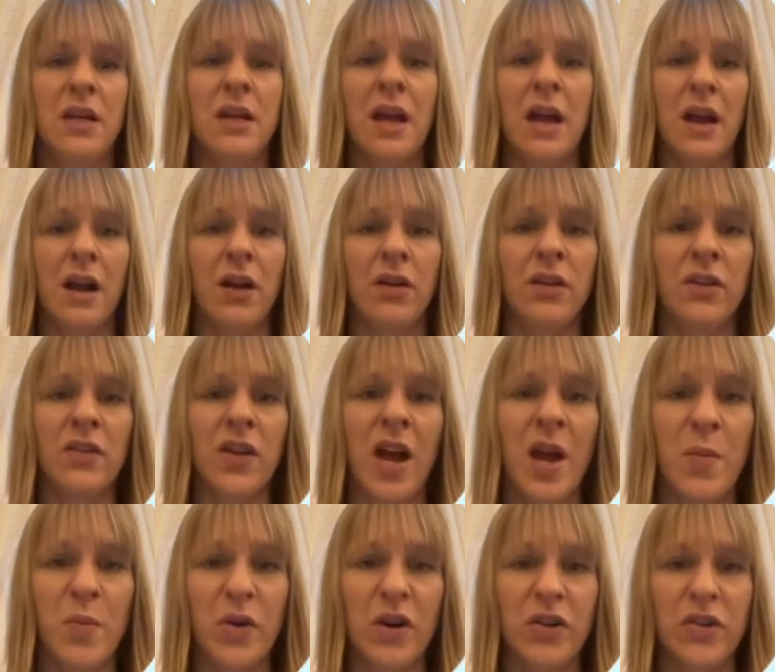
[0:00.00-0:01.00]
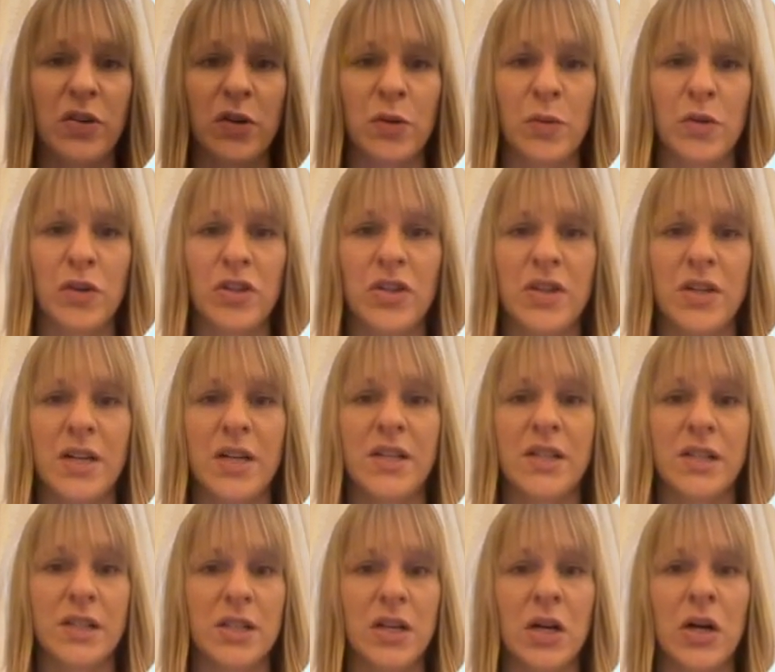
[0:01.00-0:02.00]
there these high pressure
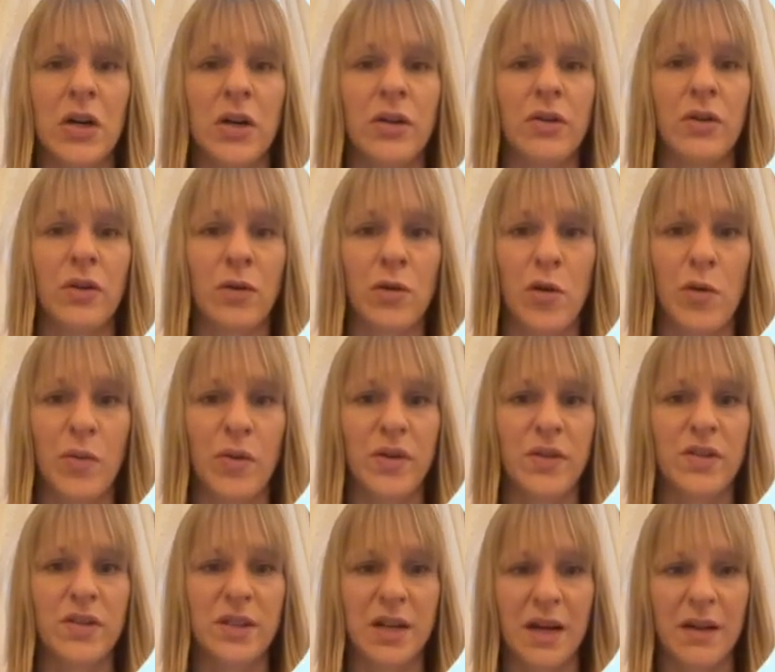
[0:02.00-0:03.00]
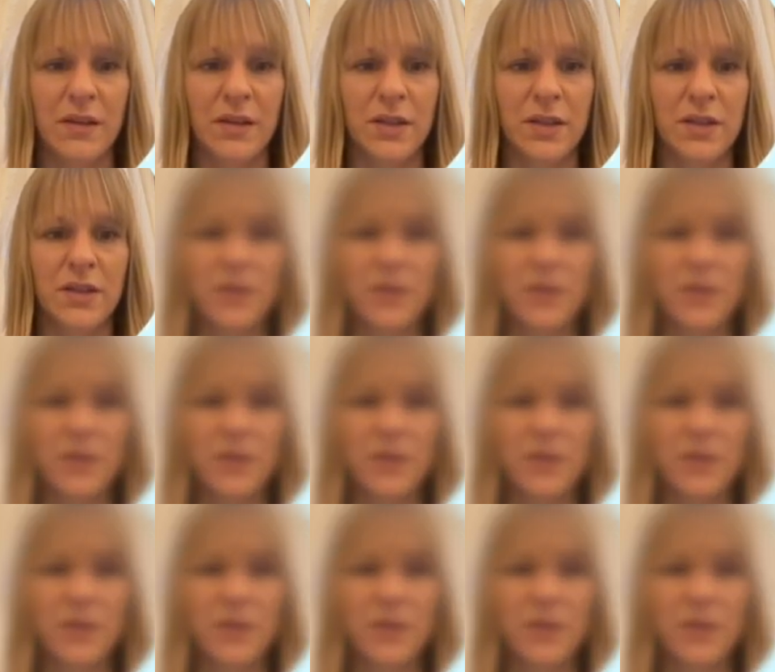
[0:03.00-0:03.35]
homogenizers are the common standard.